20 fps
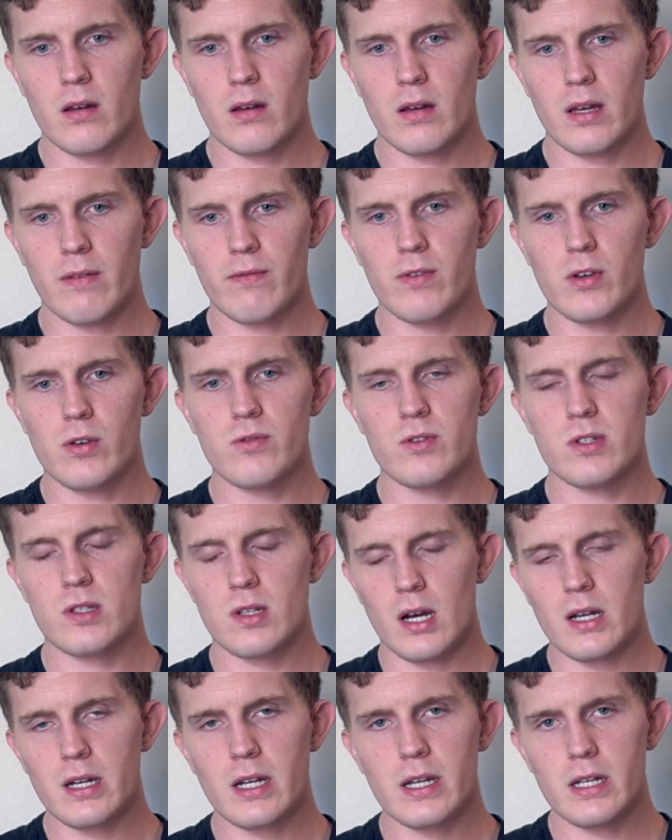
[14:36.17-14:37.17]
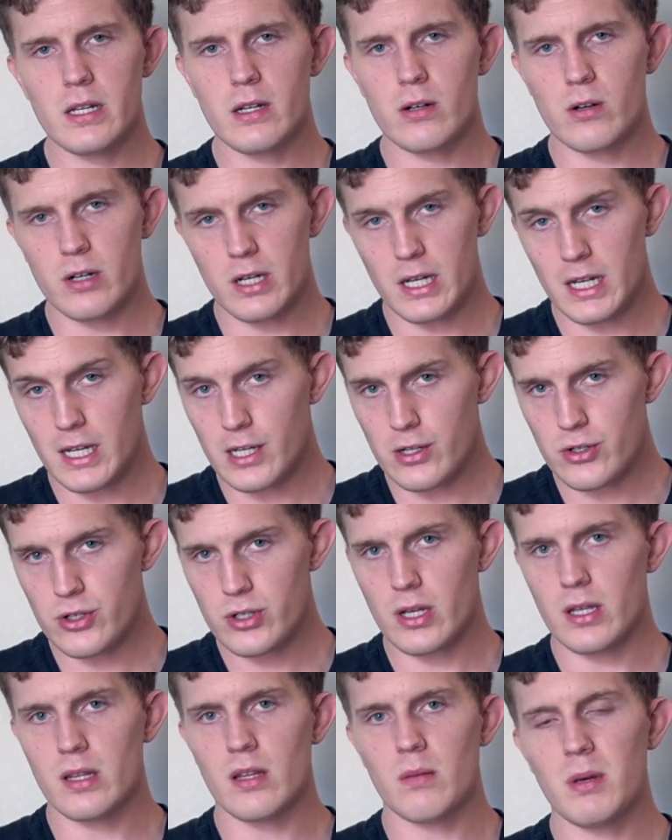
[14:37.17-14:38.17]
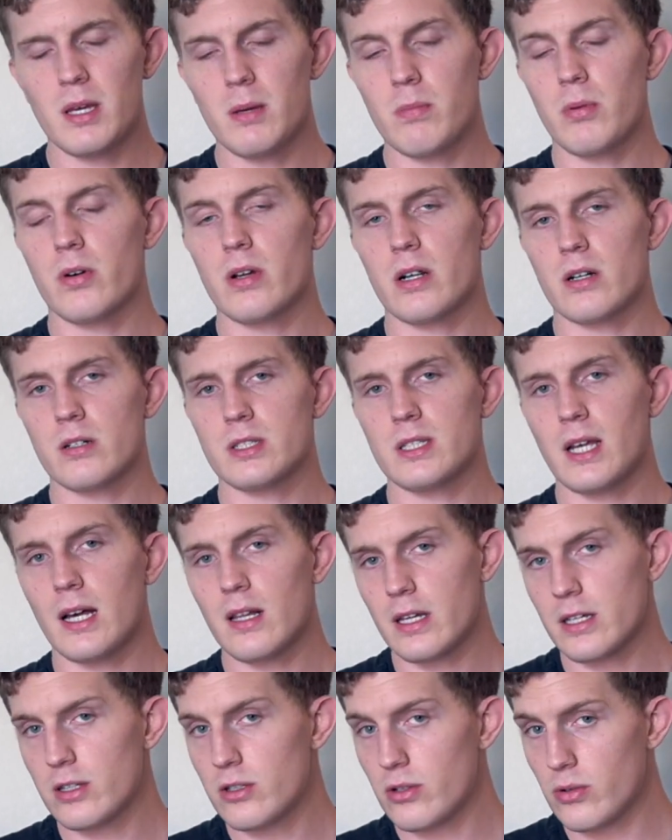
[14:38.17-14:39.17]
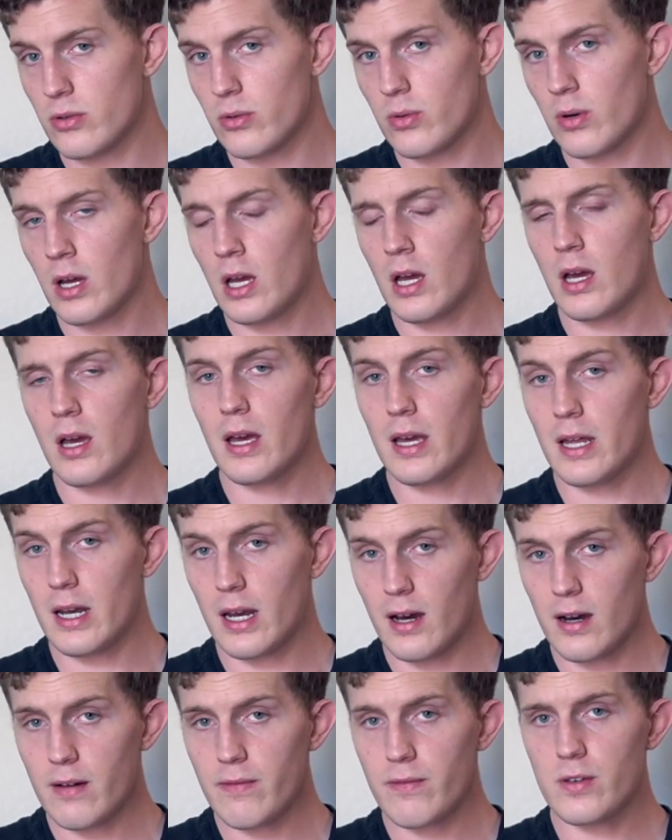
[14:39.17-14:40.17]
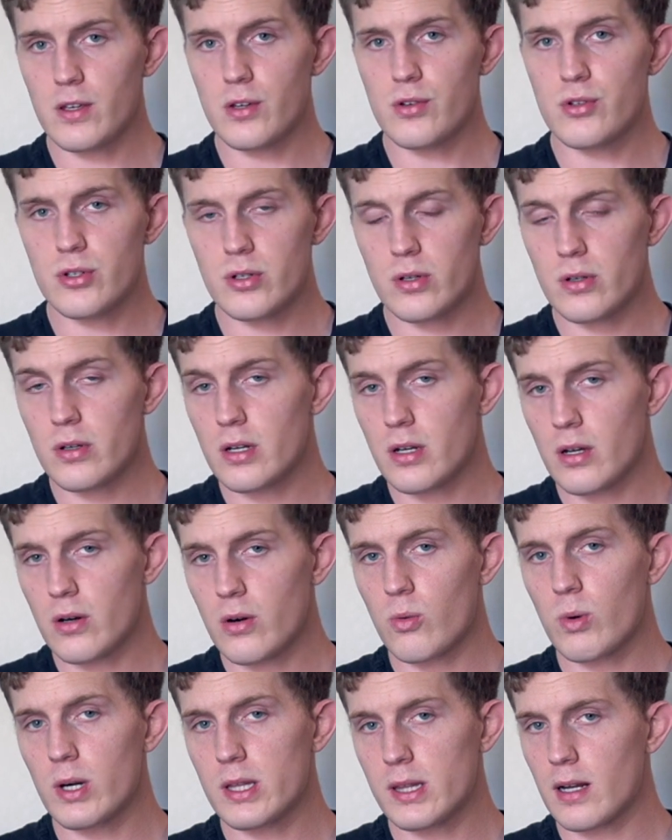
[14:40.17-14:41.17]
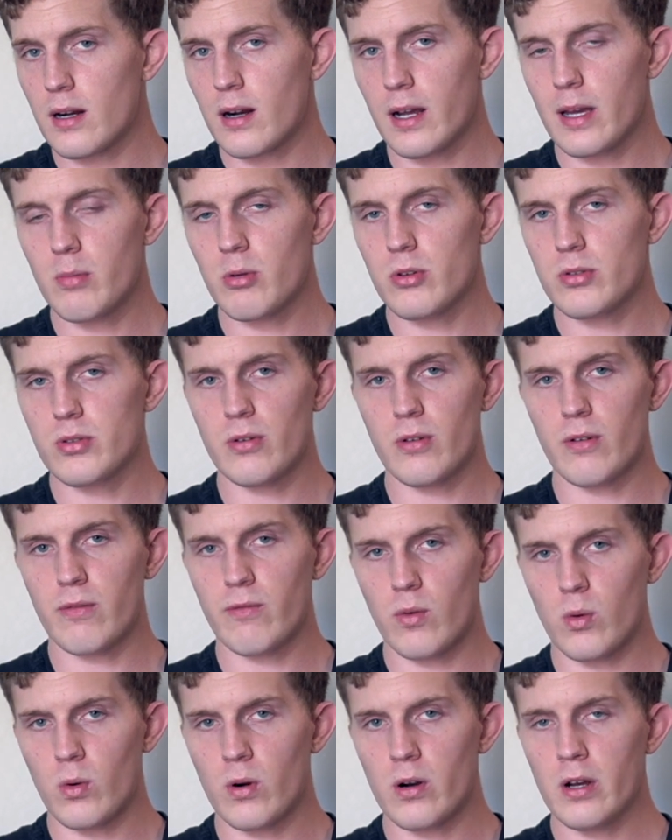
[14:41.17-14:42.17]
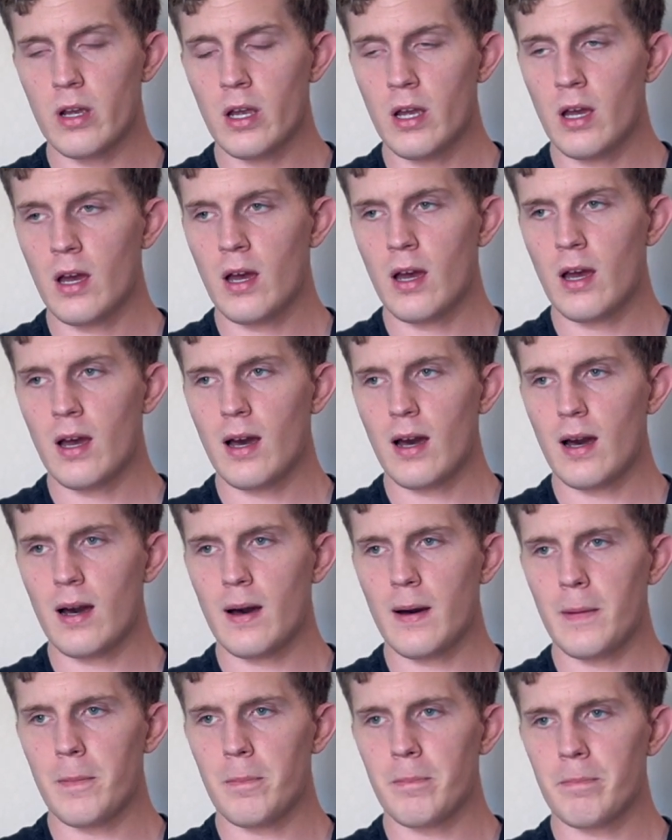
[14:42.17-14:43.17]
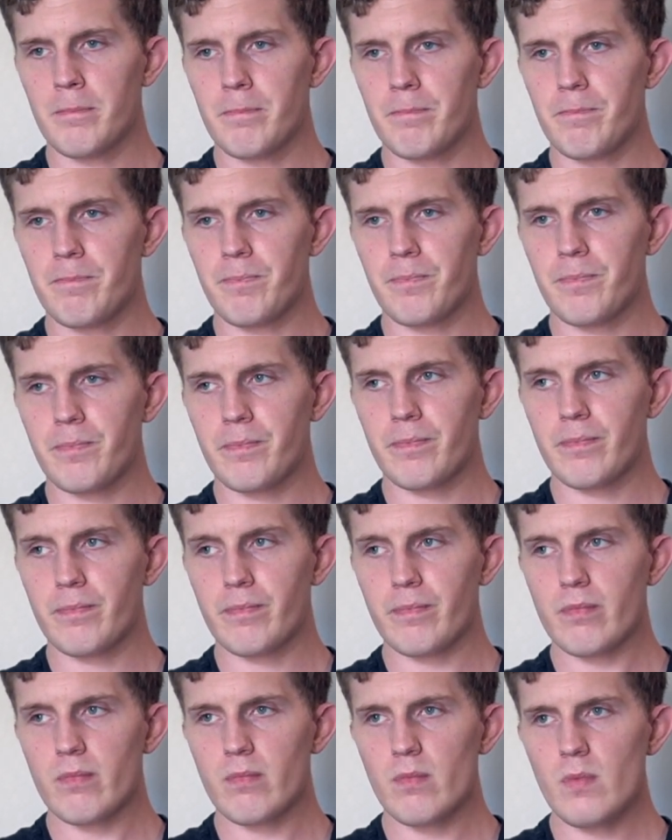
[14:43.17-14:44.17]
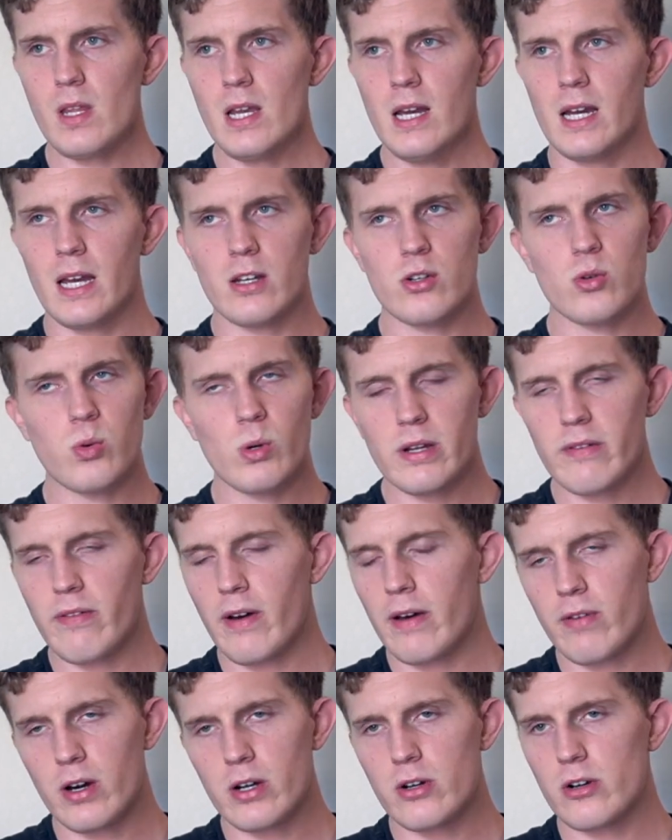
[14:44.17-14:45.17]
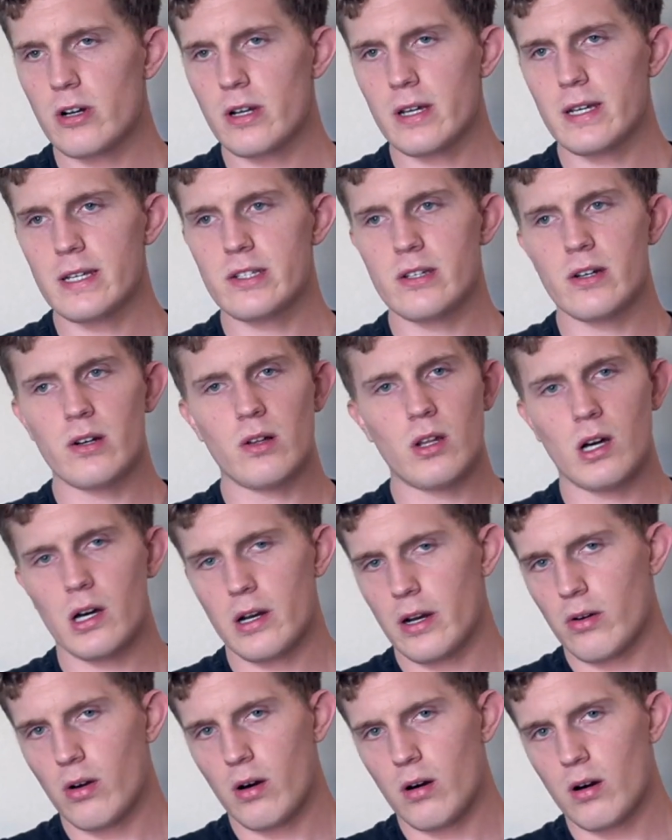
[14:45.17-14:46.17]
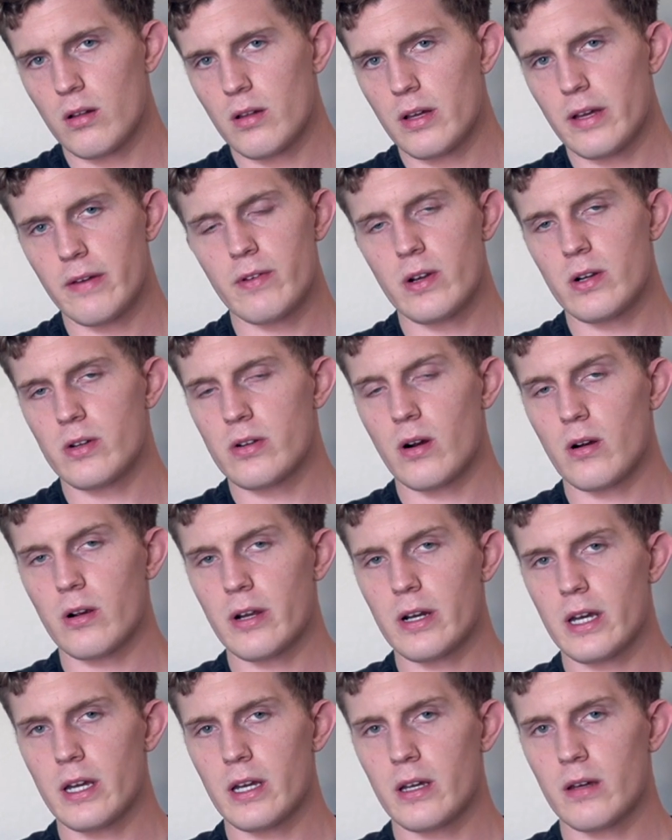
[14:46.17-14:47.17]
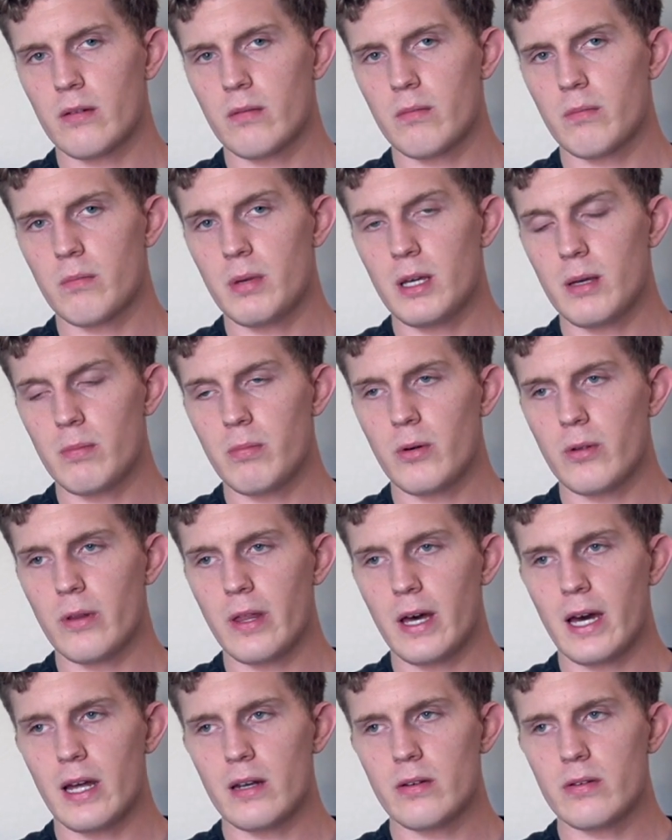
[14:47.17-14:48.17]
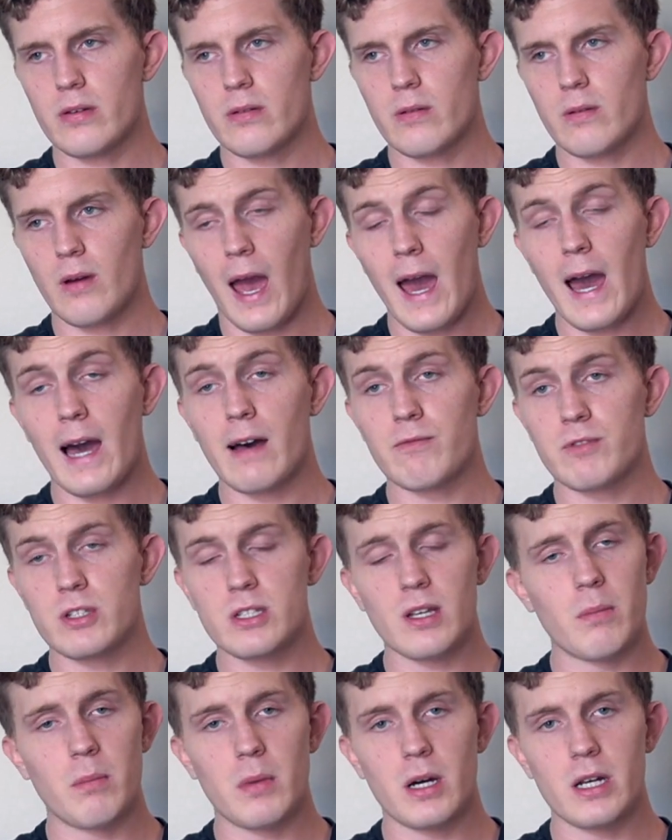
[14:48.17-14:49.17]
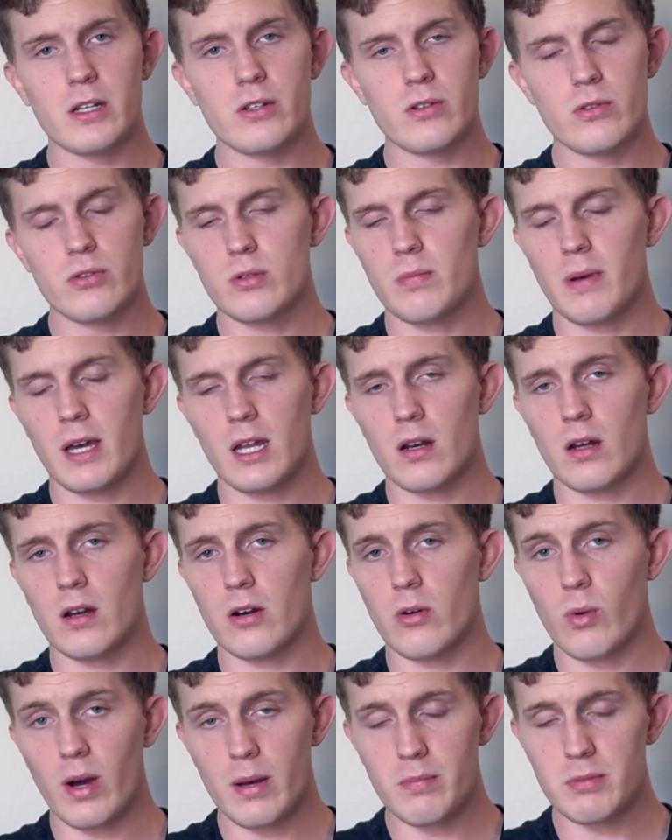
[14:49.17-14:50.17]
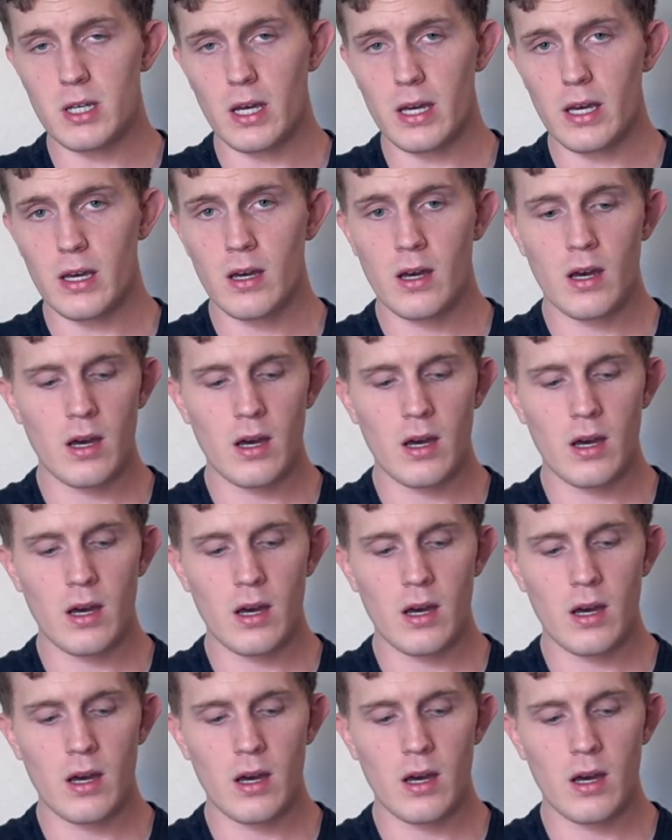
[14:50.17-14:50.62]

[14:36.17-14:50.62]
if you've studied your niche and the people you're selling to enough, you should know what they're able to afford. And 2,500 isn't a lot at all if you're targeting people that have some money to spend on a website.